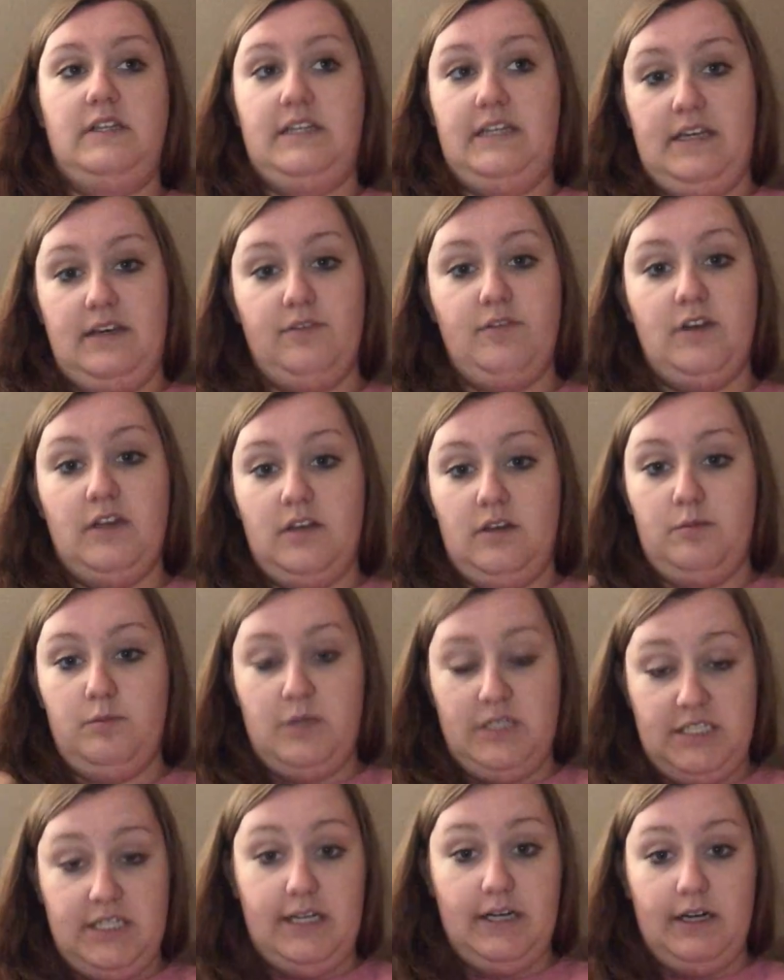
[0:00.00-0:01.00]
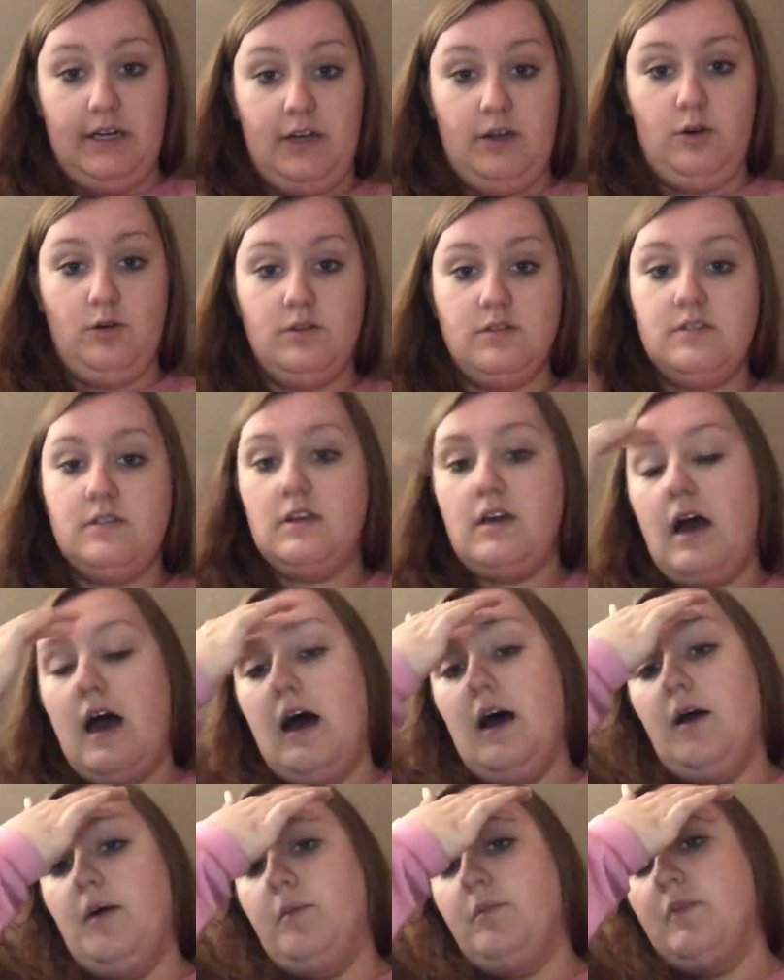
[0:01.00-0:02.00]
given materials.
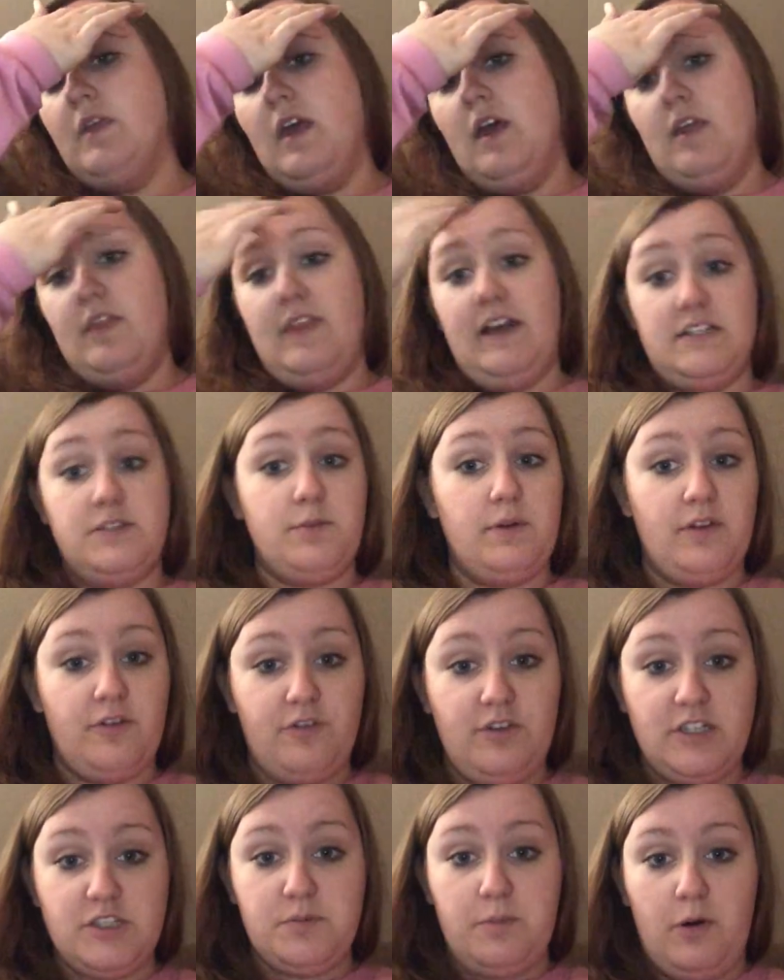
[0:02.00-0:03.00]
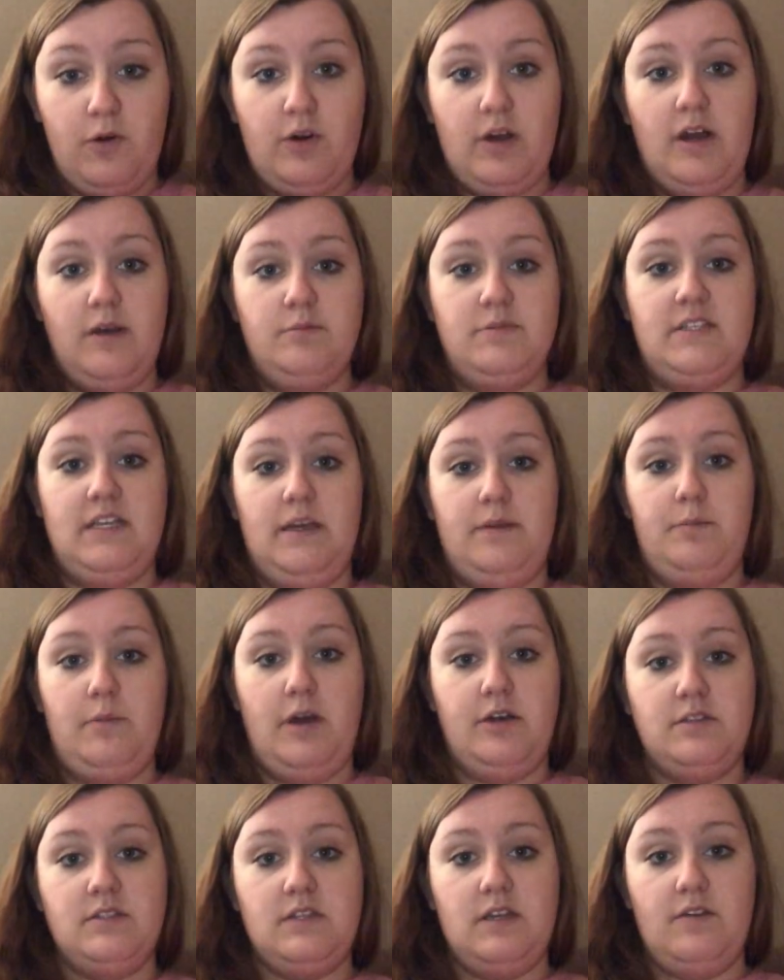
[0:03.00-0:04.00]
That's where the fishbowl comes in.
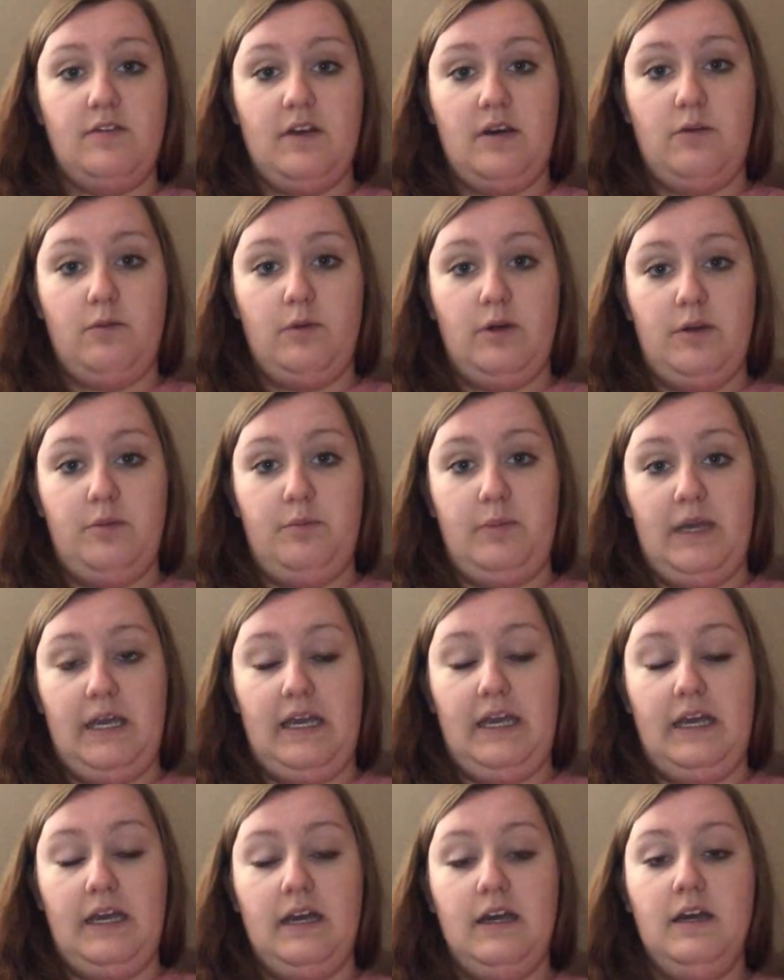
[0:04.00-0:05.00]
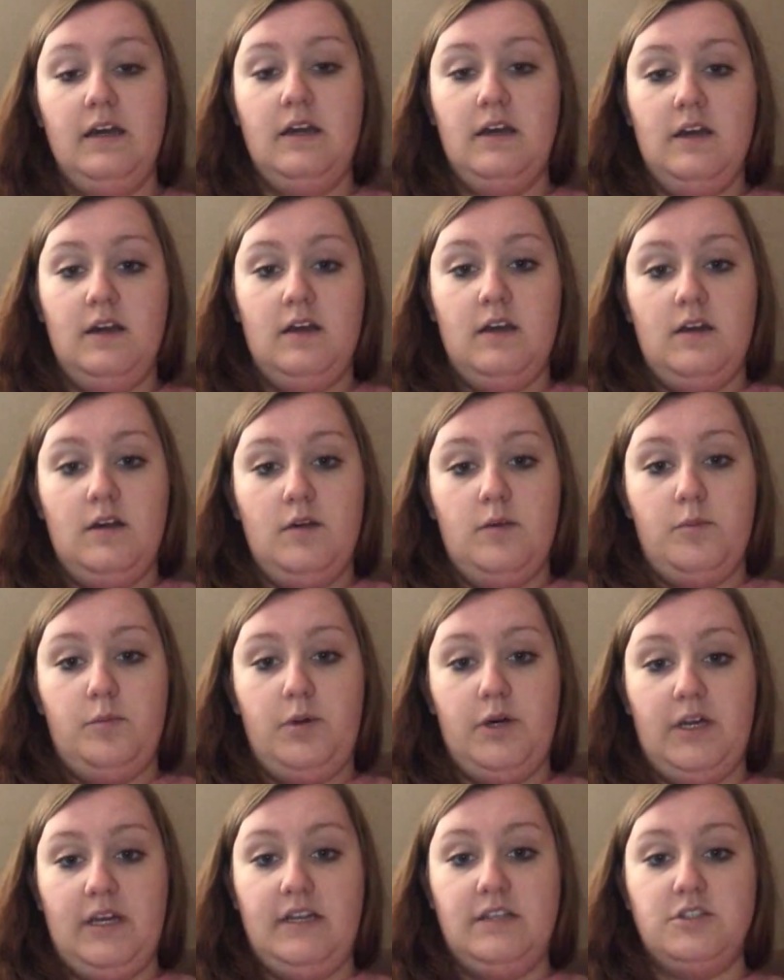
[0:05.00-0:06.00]
Most of it would be
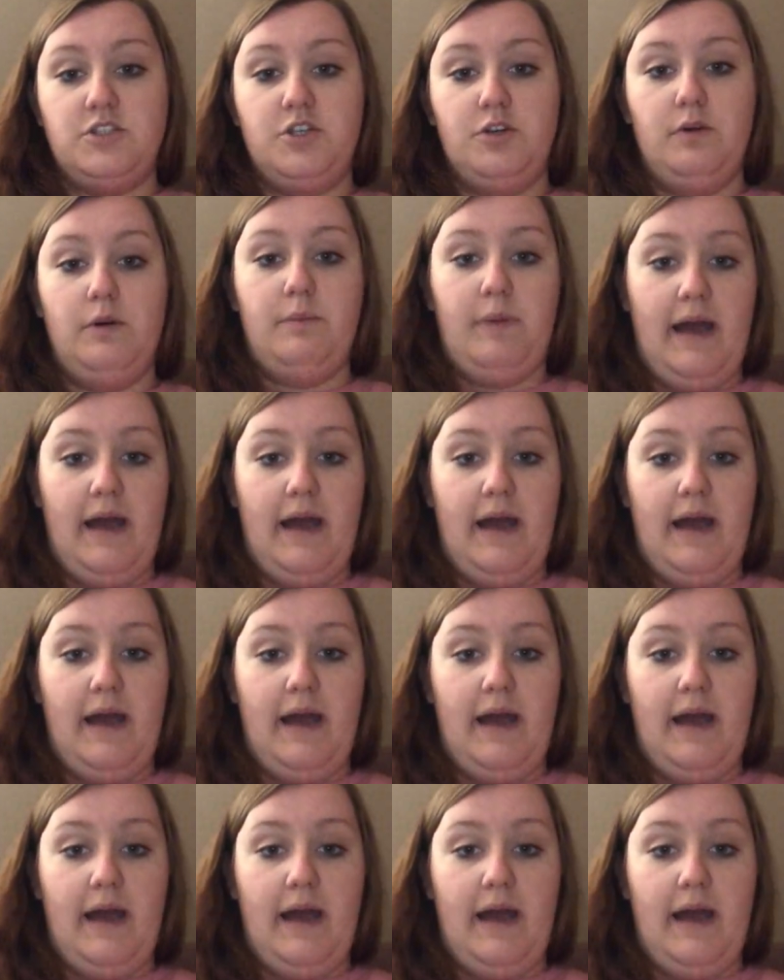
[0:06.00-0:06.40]
put into a